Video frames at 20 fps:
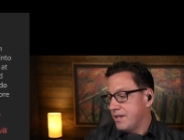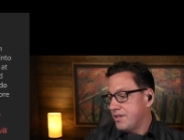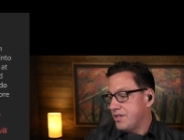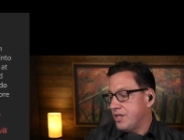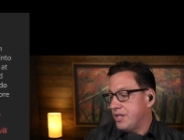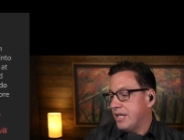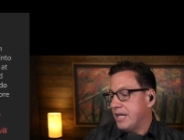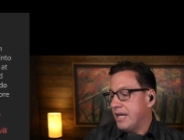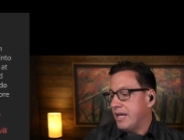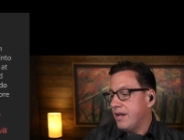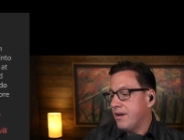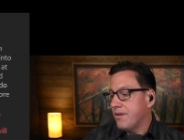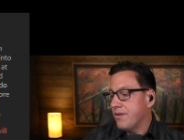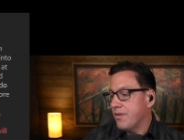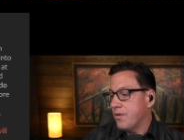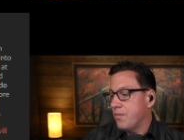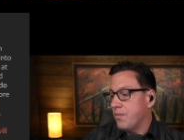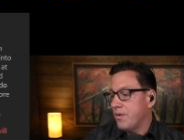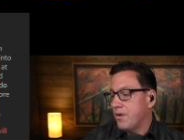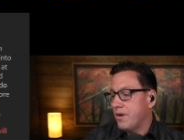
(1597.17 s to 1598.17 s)
Do you hear
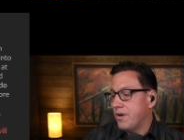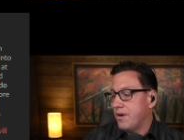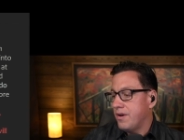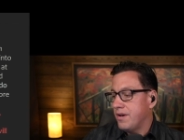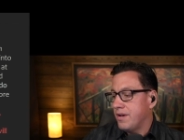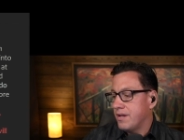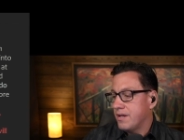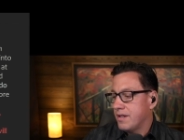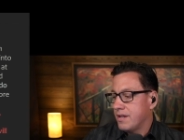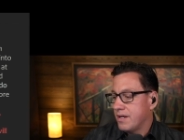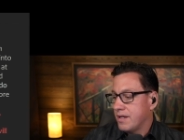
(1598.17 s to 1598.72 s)
the word?